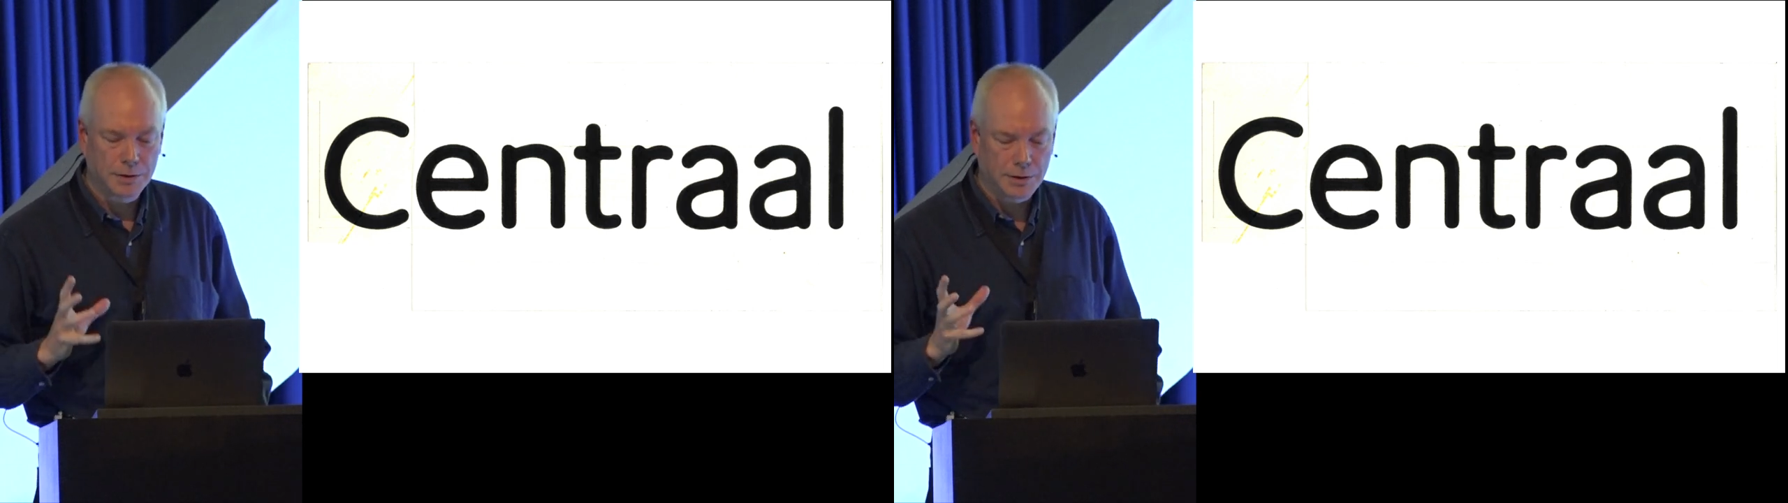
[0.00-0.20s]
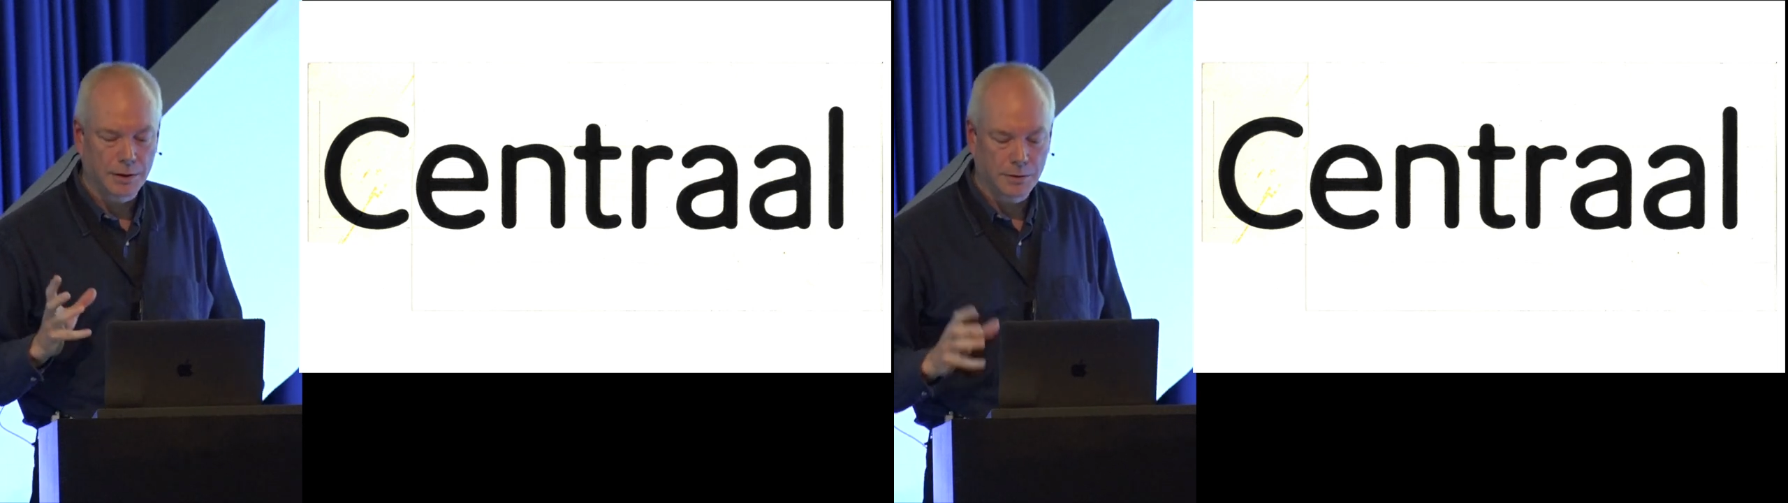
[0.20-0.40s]

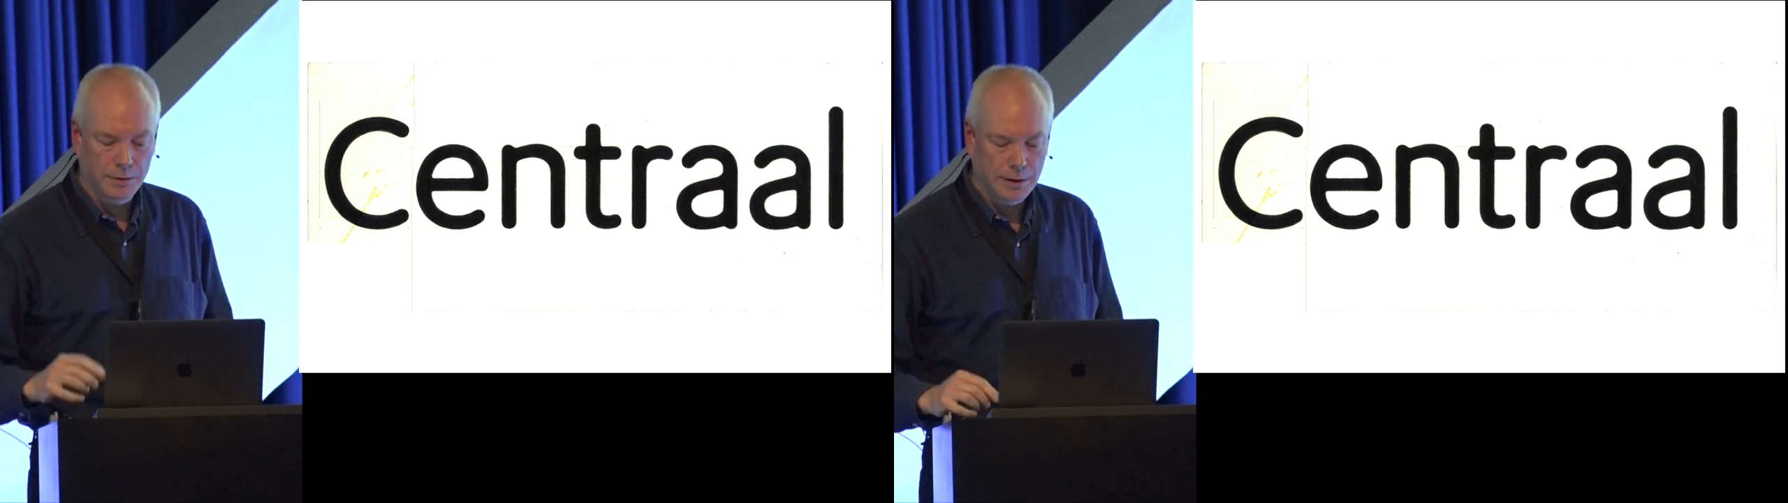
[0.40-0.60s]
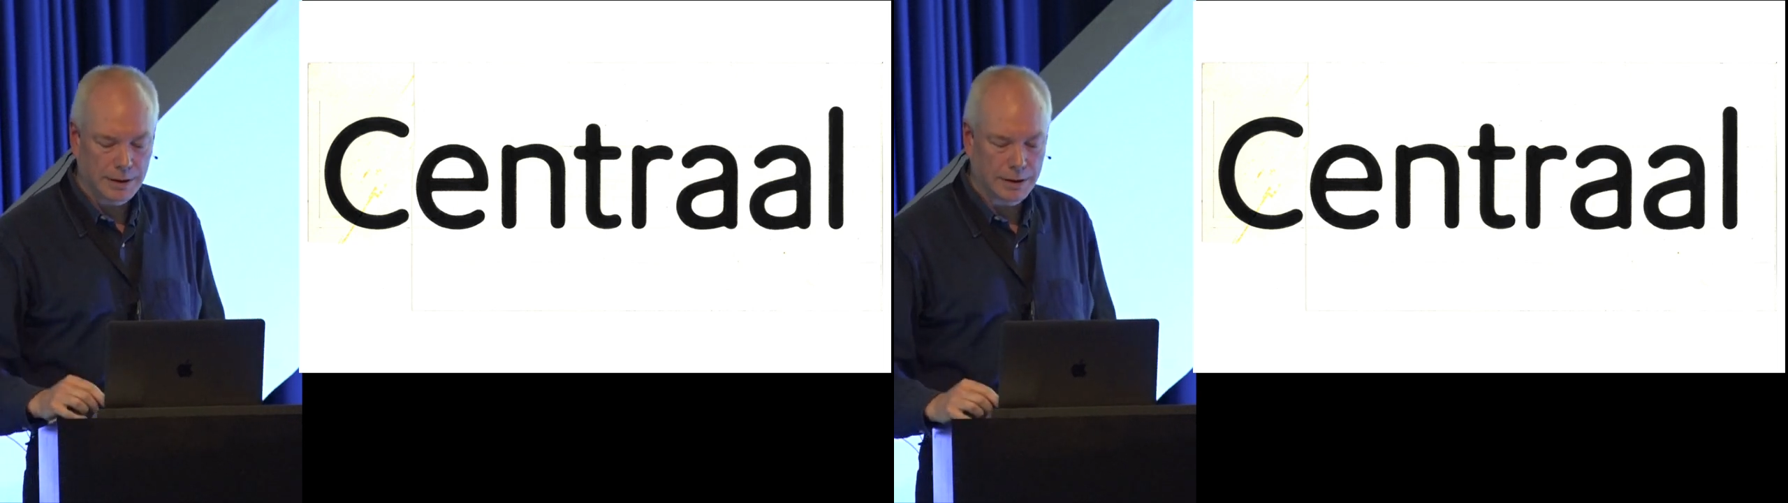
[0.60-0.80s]
so
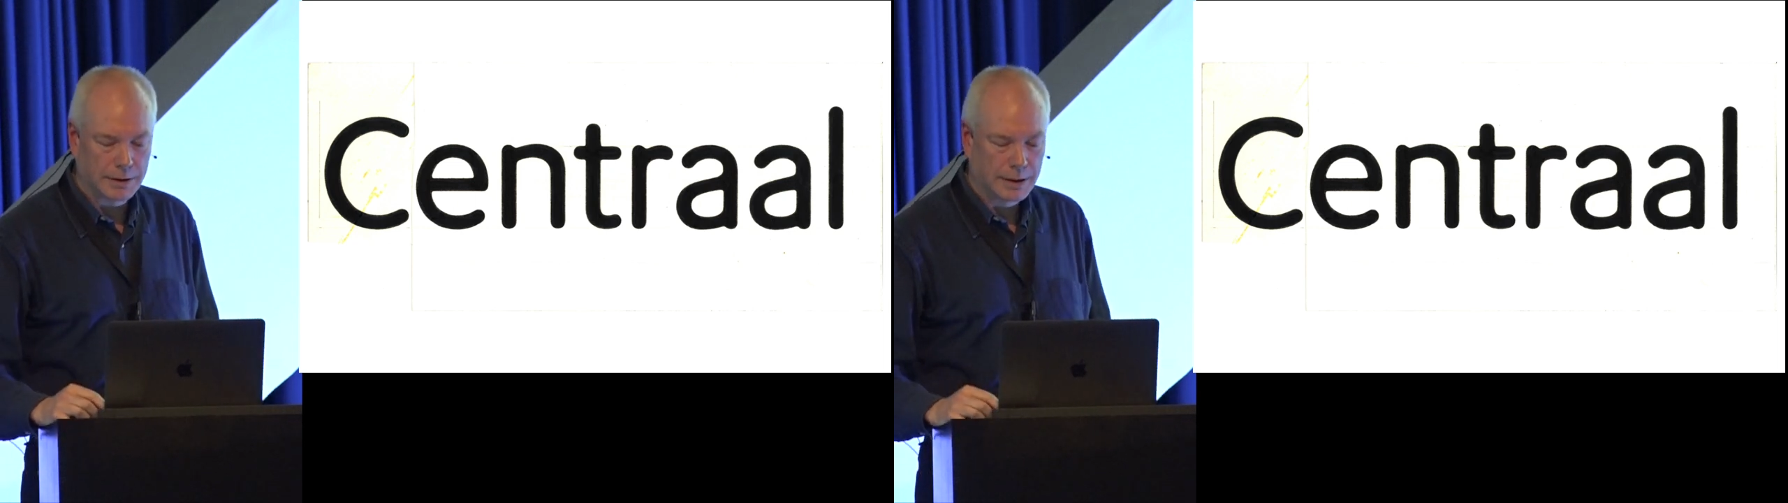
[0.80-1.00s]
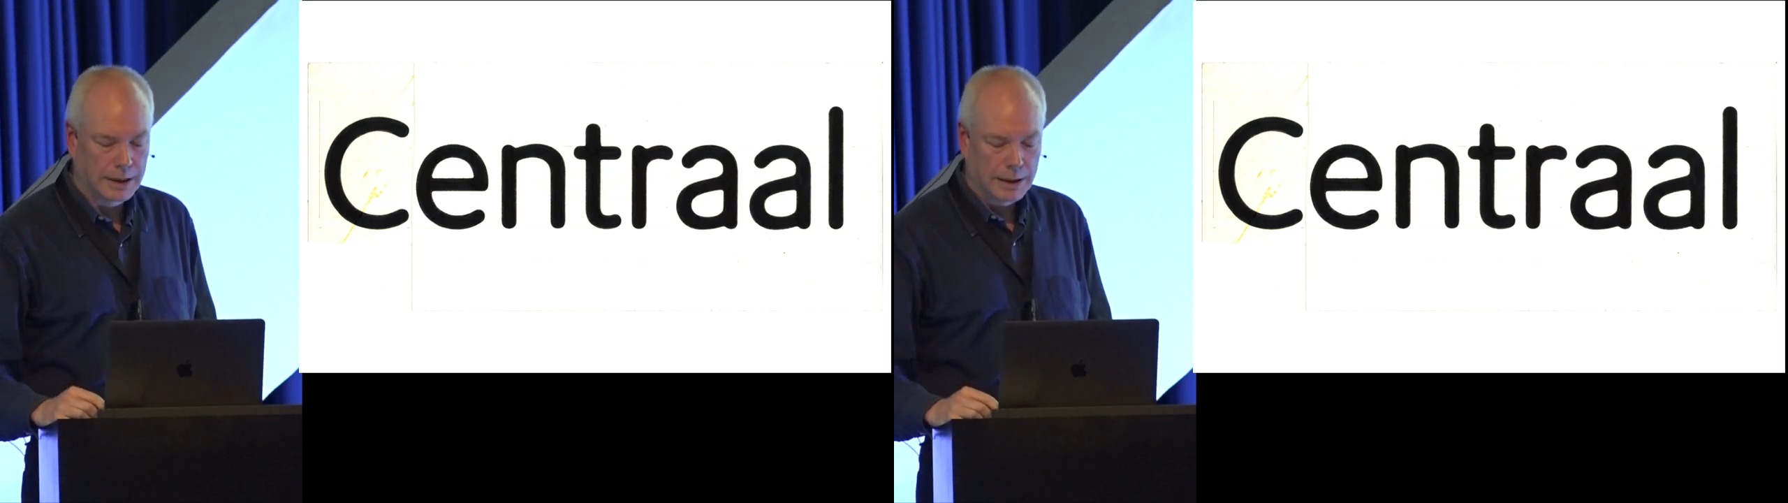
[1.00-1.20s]

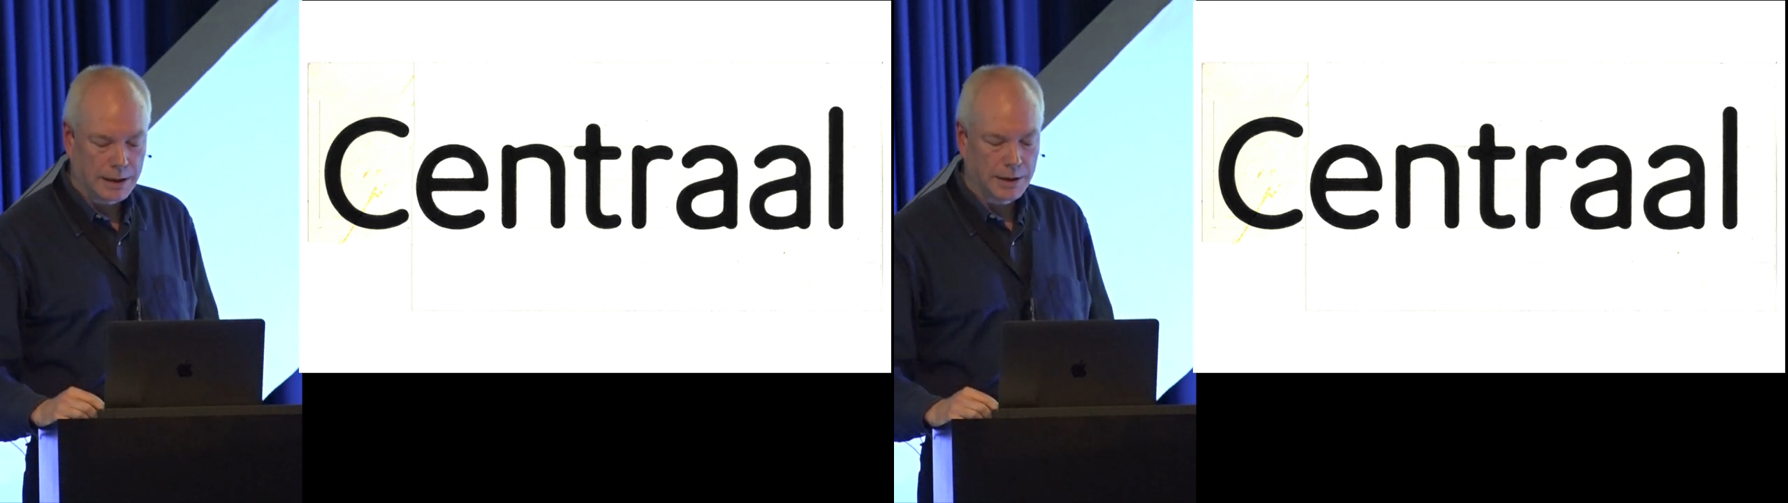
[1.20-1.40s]
uh,